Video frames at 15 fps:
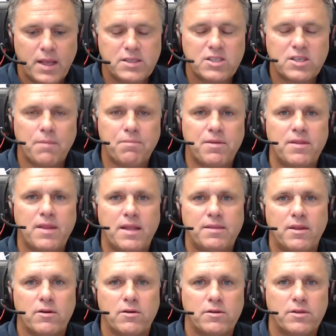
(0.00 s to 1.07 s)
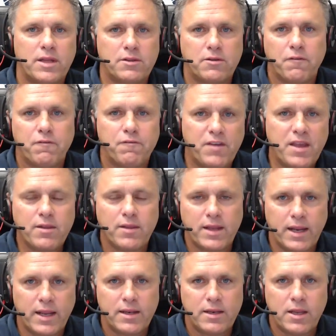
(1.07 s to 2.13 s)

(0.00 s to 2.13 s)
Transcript: something that they're feeling it.